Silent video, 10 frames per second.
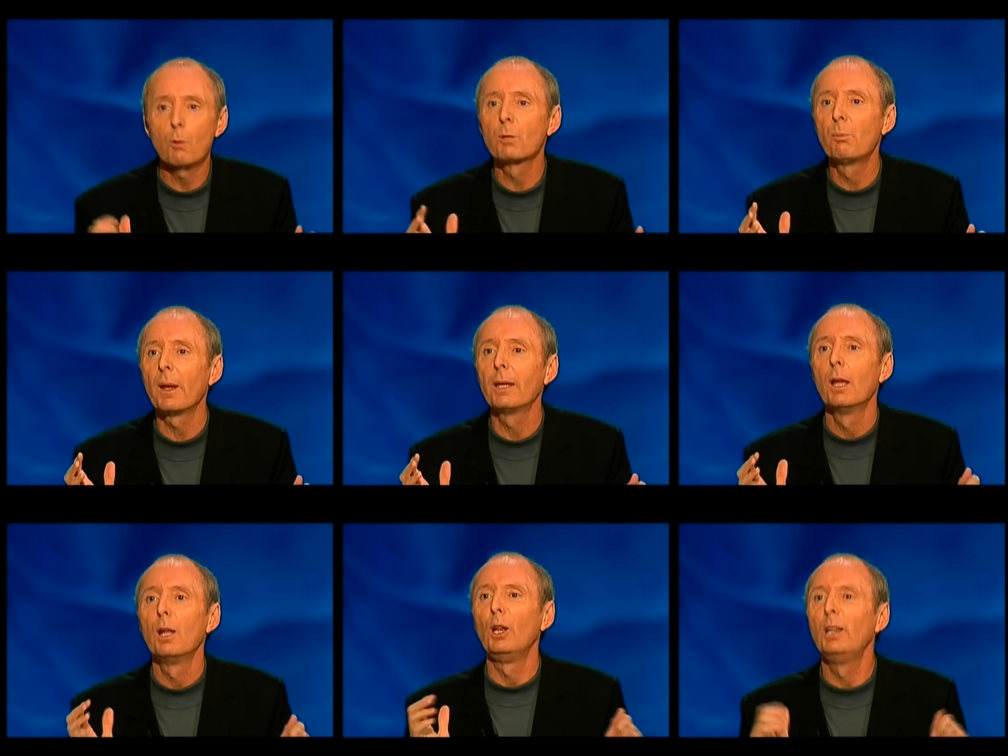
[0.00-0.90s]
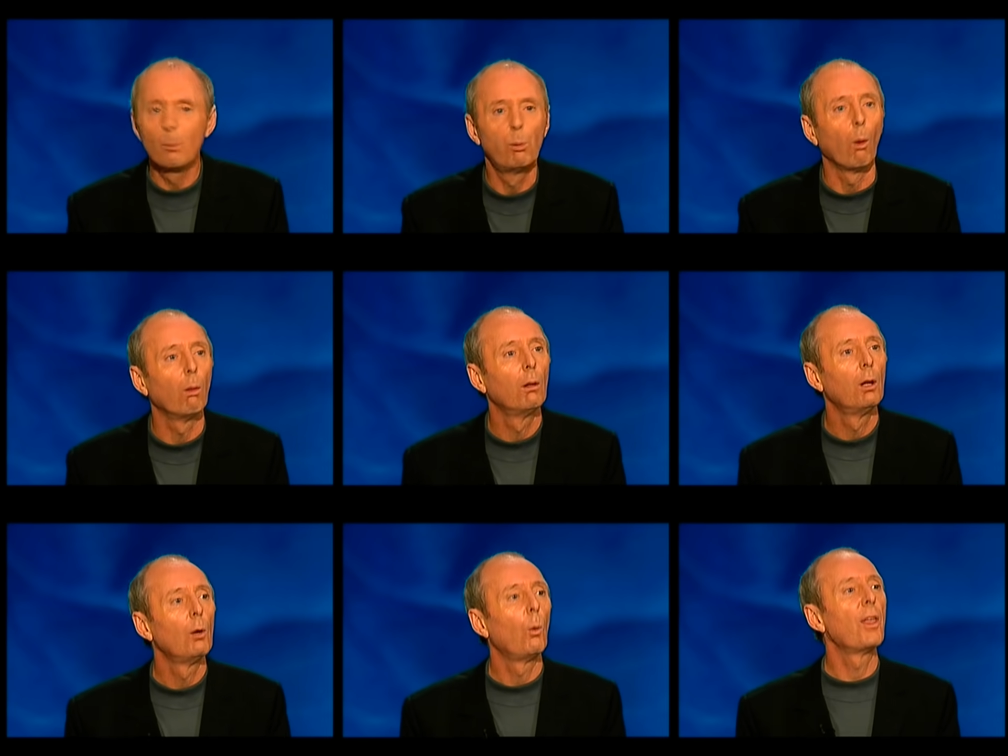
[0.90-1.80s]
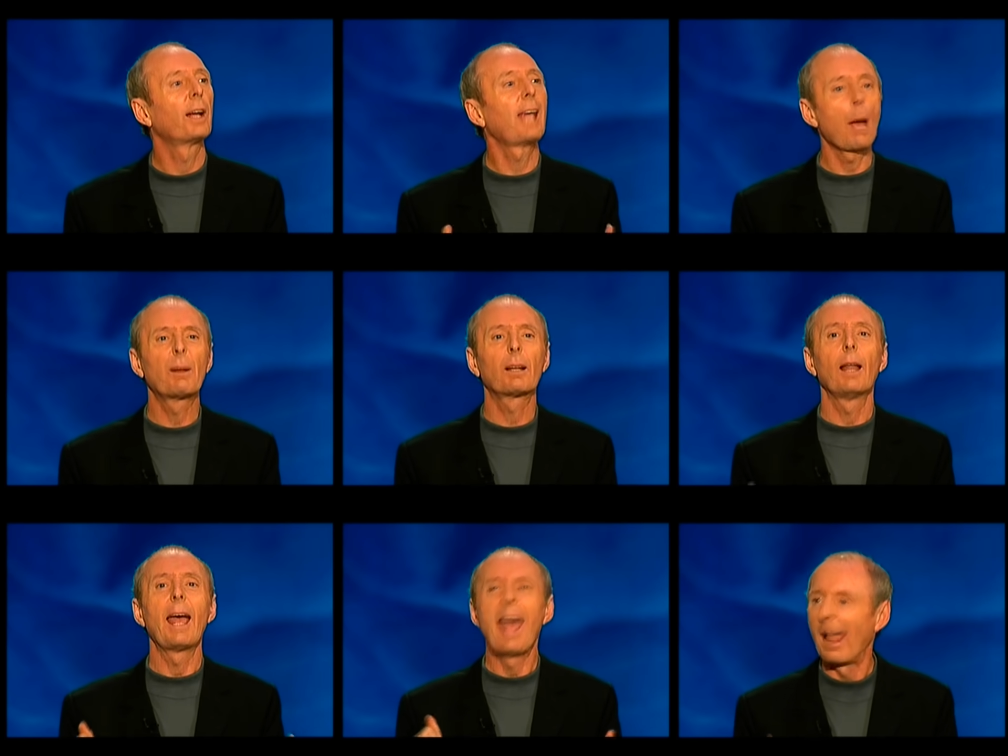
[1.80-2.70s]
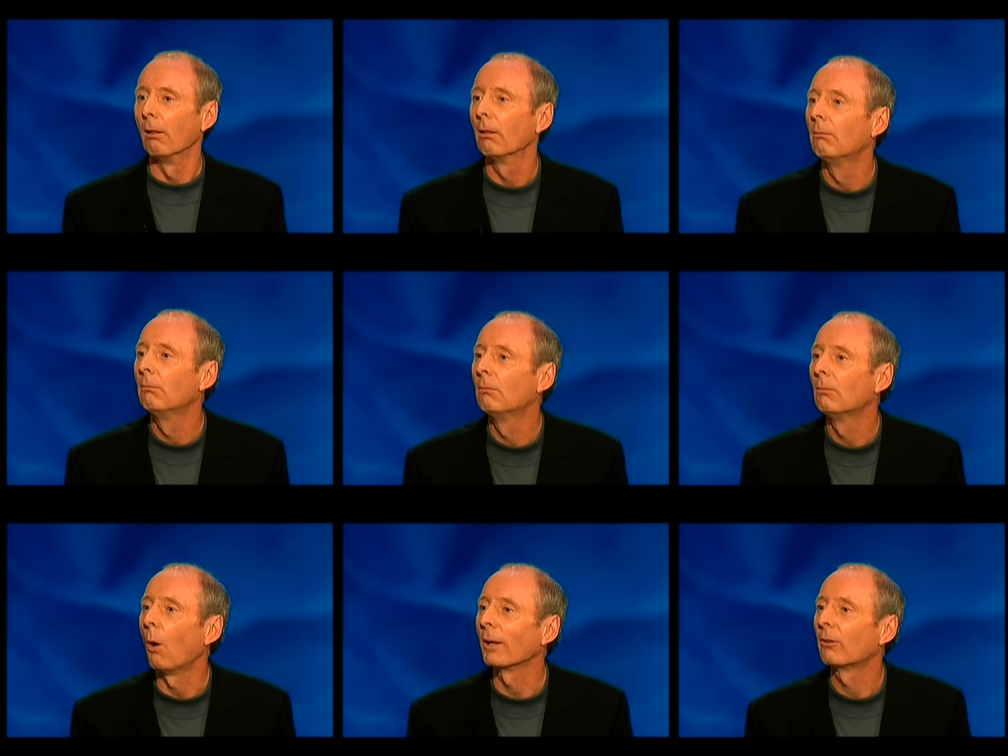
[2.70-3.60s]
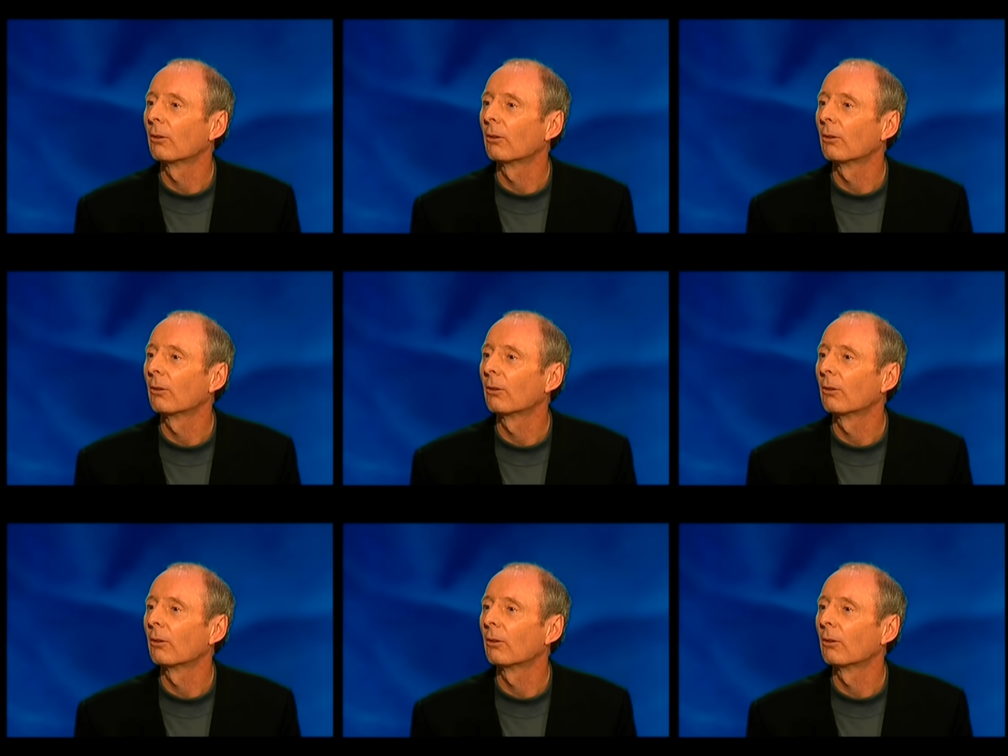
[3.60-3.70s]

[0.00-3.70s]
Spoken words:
I would be liberal with a capital L. Oh, yeah.